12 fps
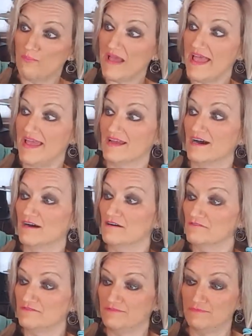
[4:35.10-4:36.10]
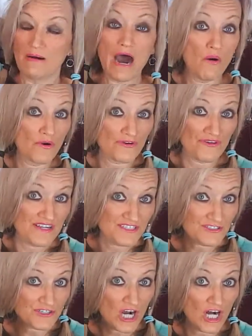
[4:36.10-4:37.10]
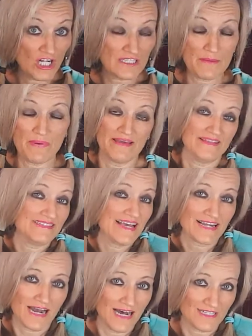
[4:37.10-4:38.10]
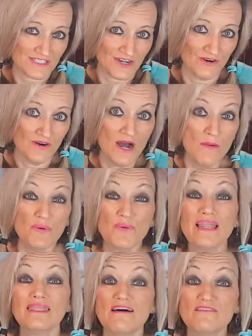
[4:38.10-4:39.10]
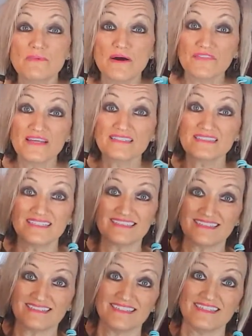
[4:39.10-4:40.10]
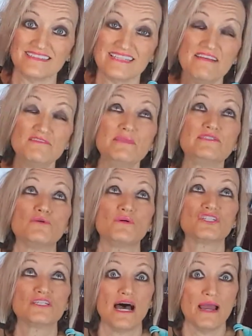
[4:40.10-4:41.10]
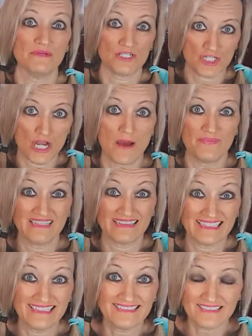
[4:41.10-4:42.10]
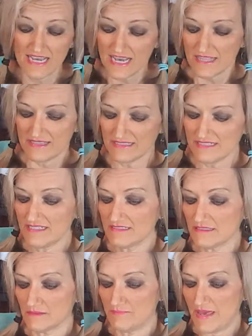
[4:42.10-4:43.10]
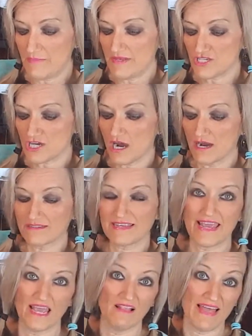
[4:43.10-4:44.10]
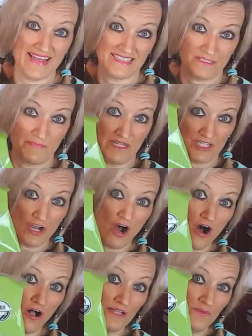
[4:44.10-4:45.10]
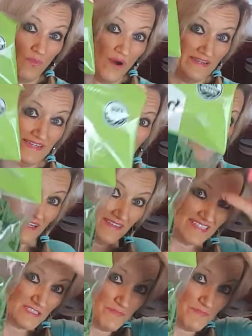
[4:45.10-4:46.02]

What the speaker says: bag of power greens, they're called, and I buy these at Costco. But what I love about this is it saves me so much time in chopping lettuce. This is baby chard, kale, and spinach all in one. And look at this